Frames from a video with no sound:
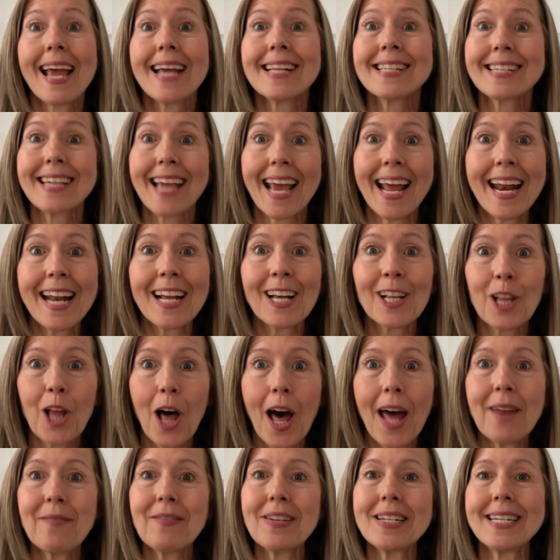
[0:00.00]
It's getting a
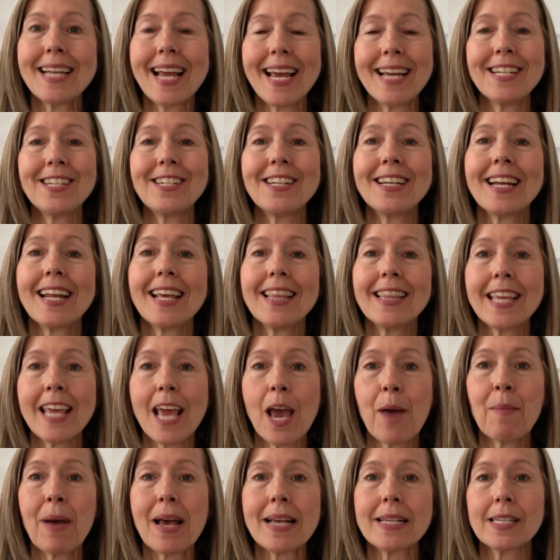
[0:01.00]
lot of attention in
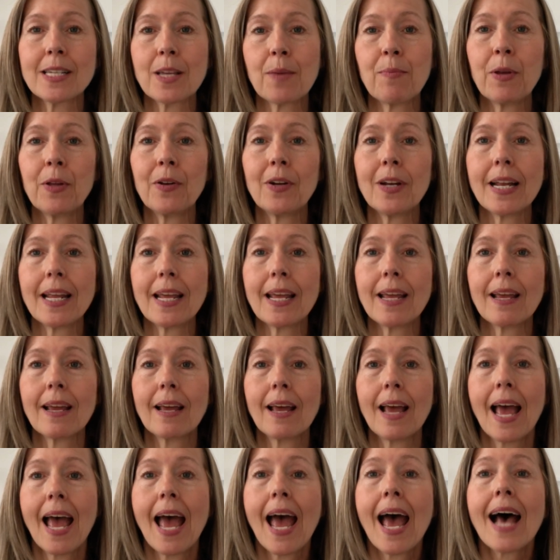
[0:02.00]
the MS community.
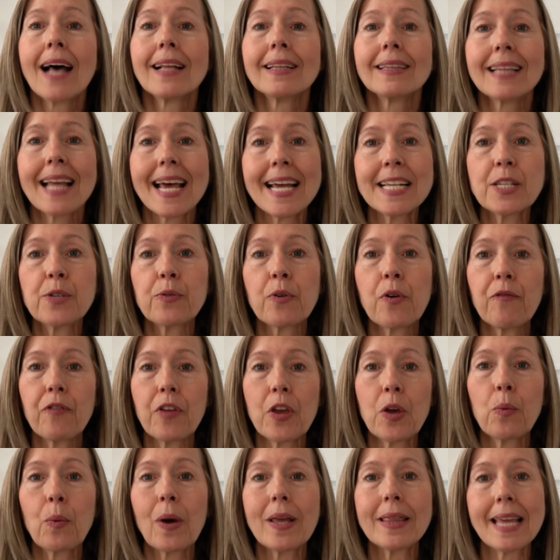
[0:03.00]
Let's
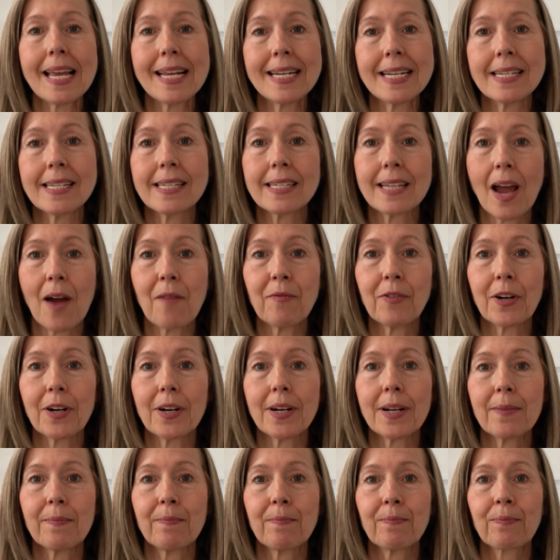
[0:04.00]
review what they
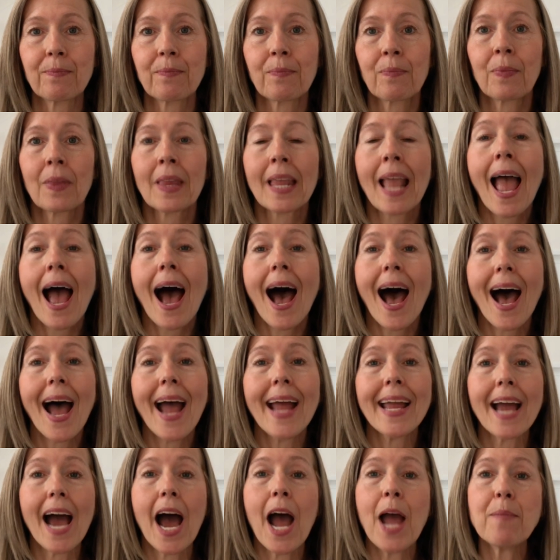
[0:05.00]
discovered.
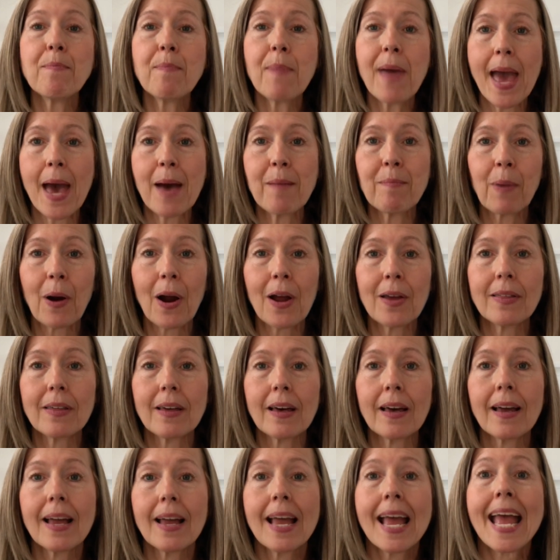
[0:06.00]
Hi, I'm Pam
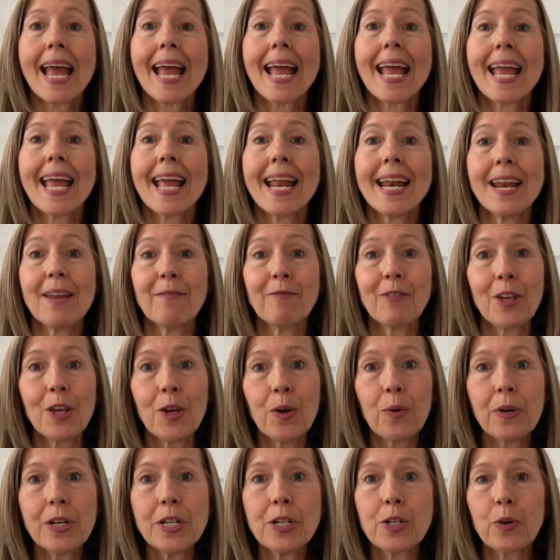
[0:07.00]
Bartha, and if
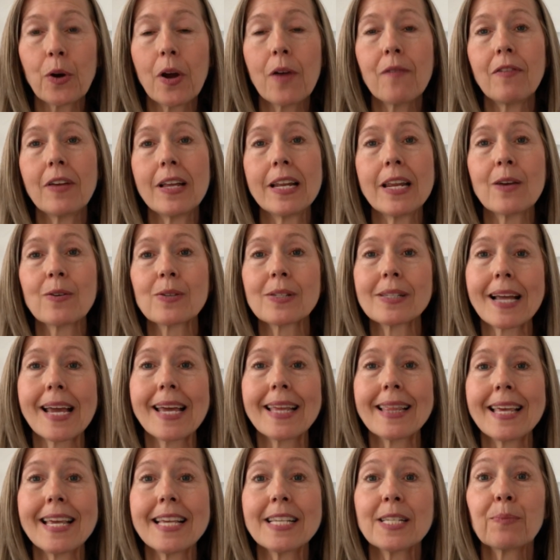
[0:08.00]
you enjoy videos
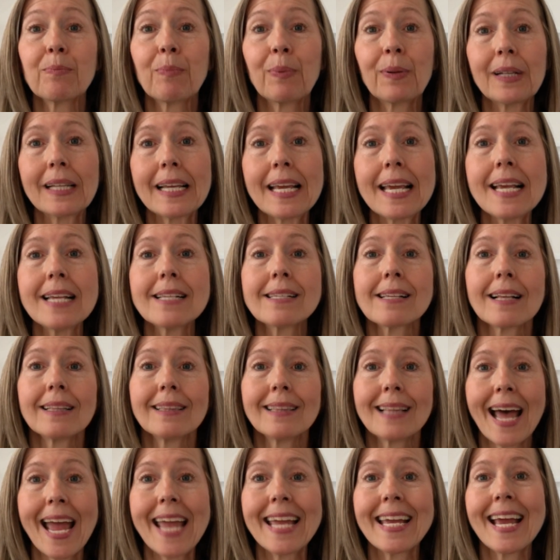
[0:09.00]
like these, please
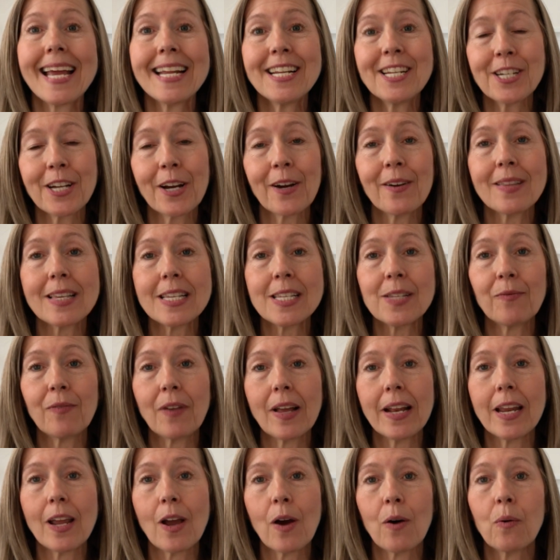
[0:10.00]
like and share this
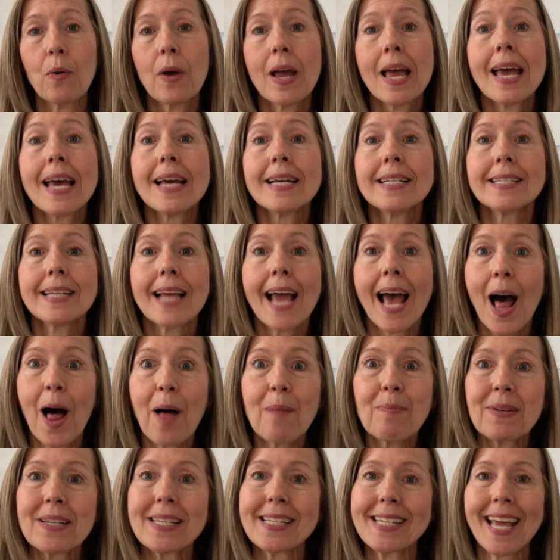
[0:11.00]
video to
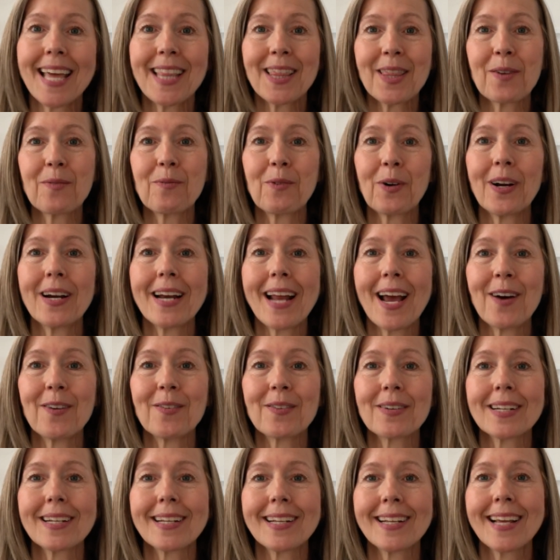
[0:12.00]
help us get the word
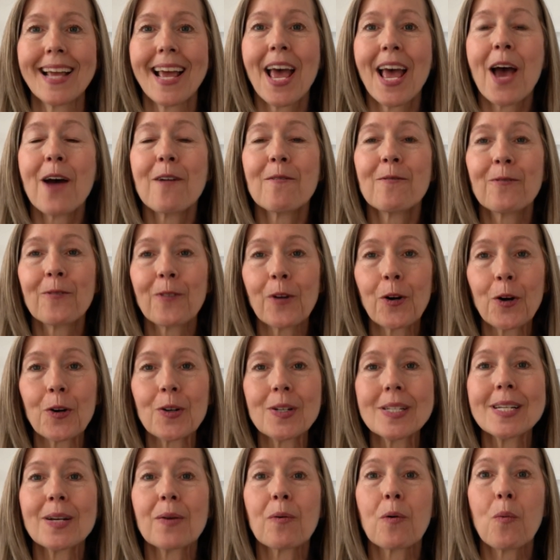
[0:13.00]
out.
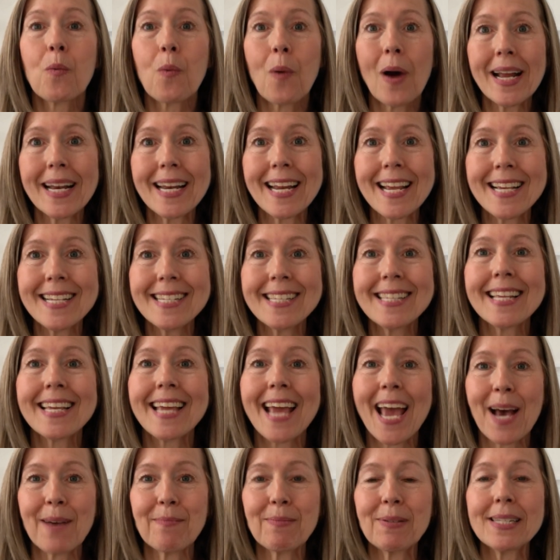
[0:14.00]
First, what is
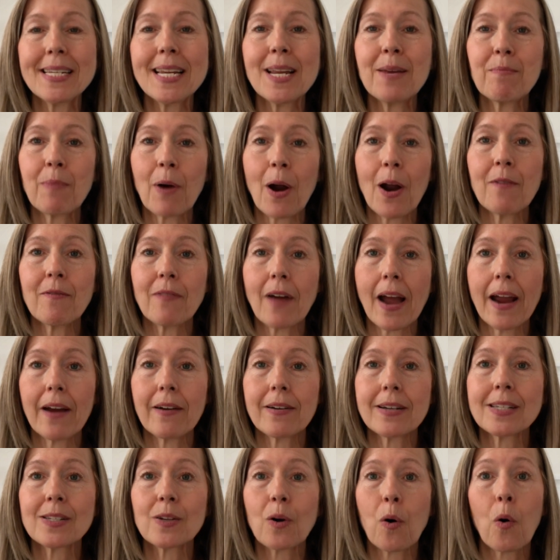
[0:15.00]
the Epstein Barr
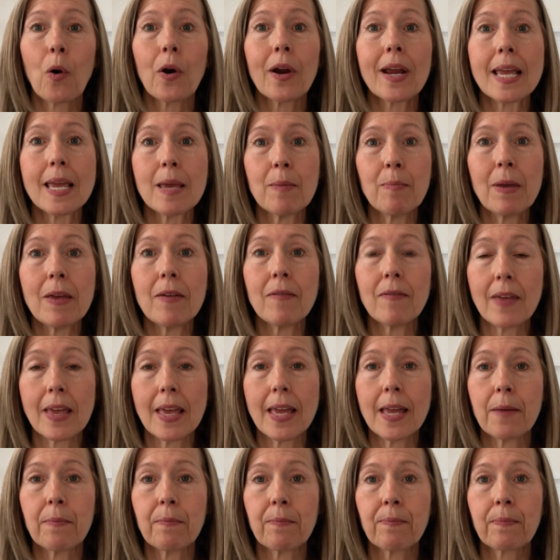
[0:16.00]
virus or
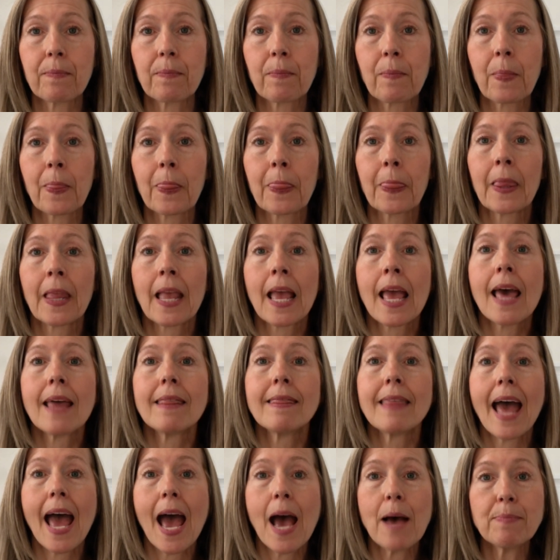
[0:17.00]
EBV?
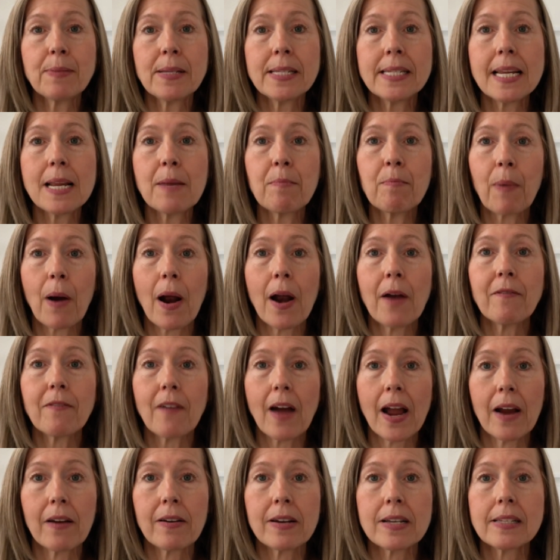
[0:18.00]
The Epstein Barr
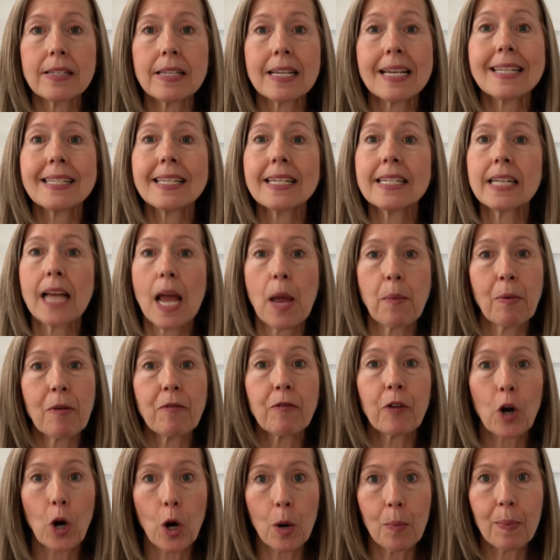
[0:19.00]
virus is a type
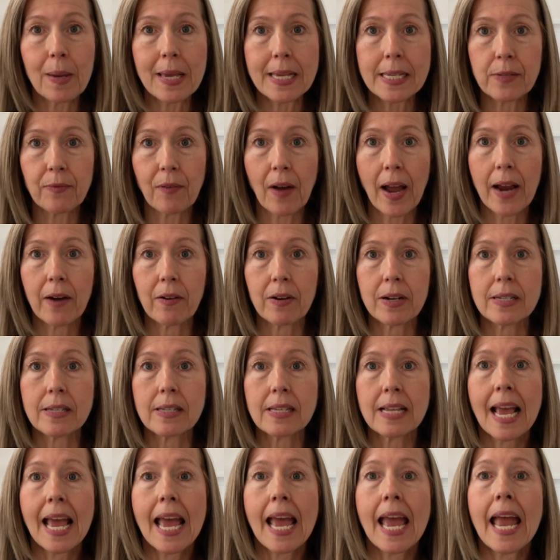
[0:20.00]
of herpes
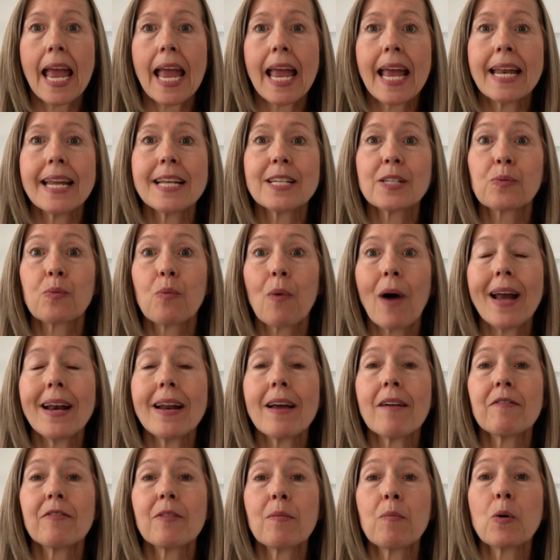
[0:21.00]
virus. It is one
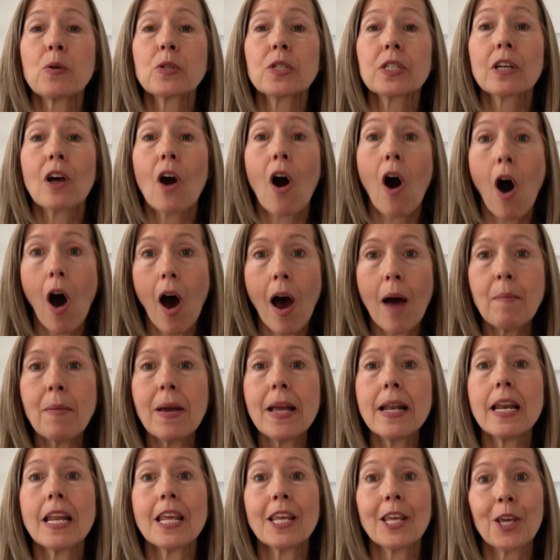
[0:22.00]
of the most
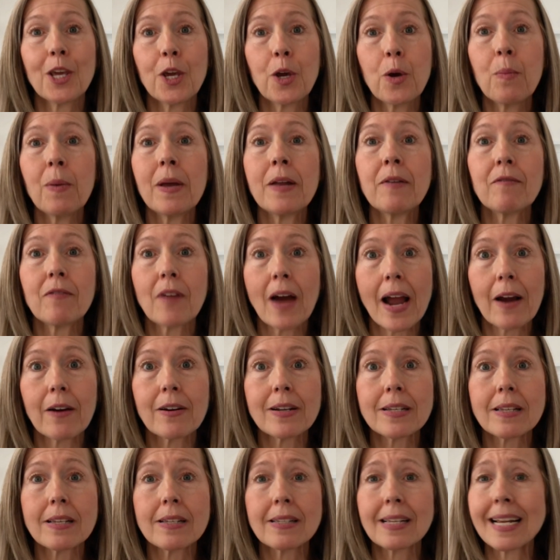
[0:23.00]
common human
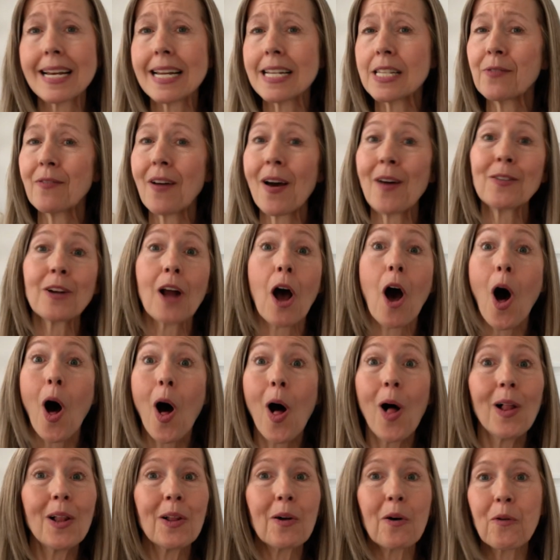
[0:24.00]
viruses and it's found
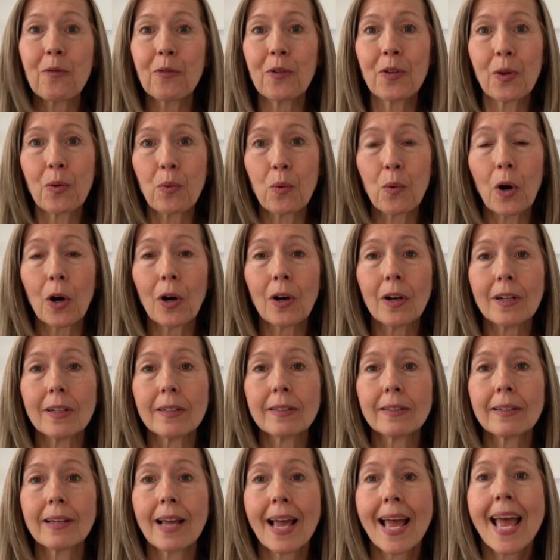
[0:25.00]
all over the world.